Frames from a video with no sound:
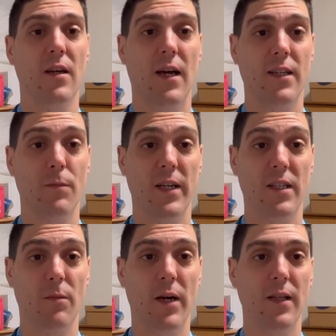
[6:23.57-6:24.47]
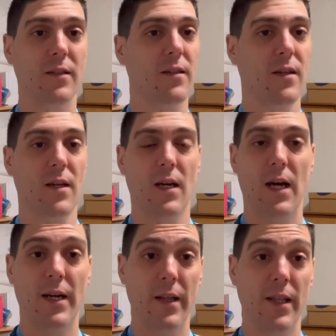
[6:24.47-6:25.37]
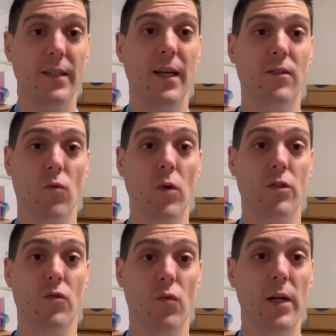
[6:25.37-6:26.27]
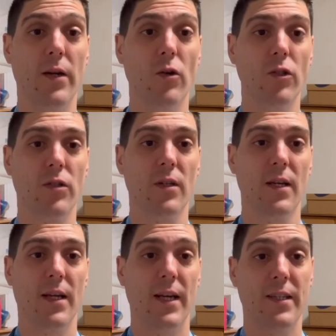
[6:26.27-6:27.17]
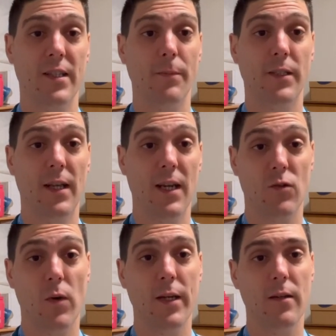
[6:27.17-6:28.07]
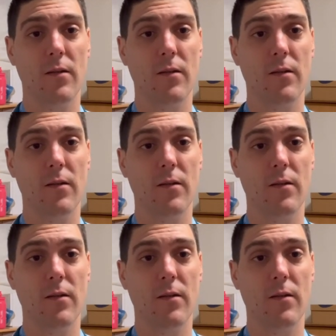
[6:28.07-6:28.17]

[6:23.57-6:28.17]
a Spanish brand, and I think that was really good, except the last one,